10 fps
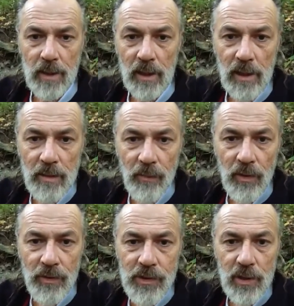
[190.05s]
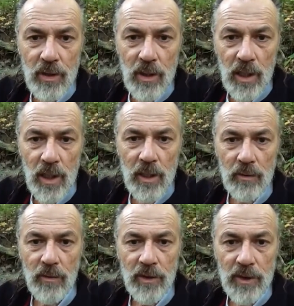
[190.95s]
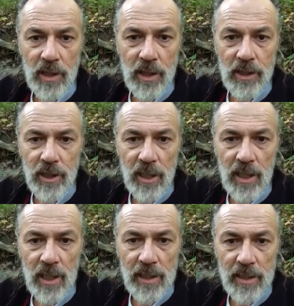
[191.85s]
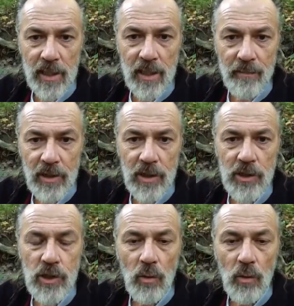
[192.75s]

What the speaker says: Liberals are not going to take your goddamn guns.